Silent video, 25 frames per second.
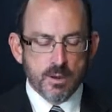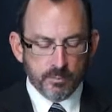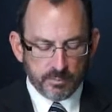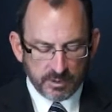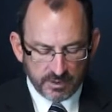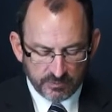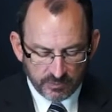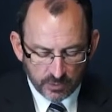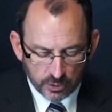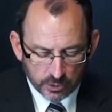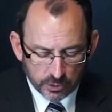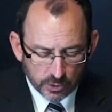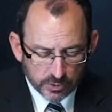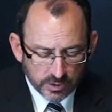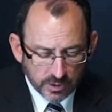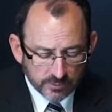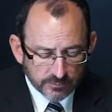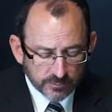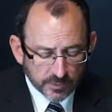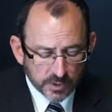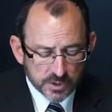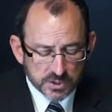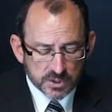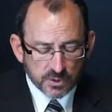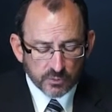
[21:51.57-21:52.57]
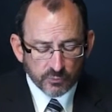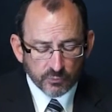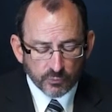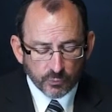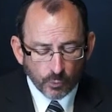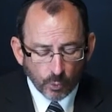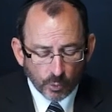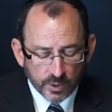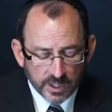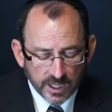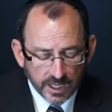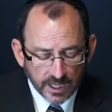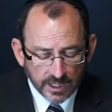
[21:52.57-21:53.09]
But if you look at verse
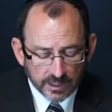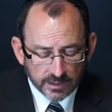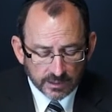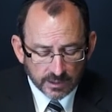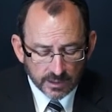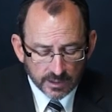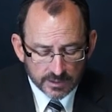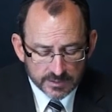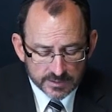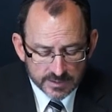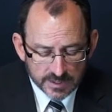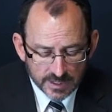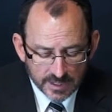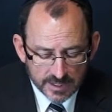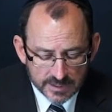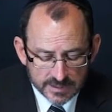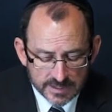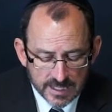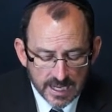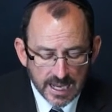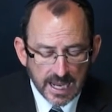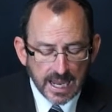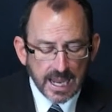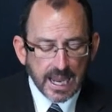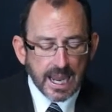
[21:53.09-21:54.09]
48, it says,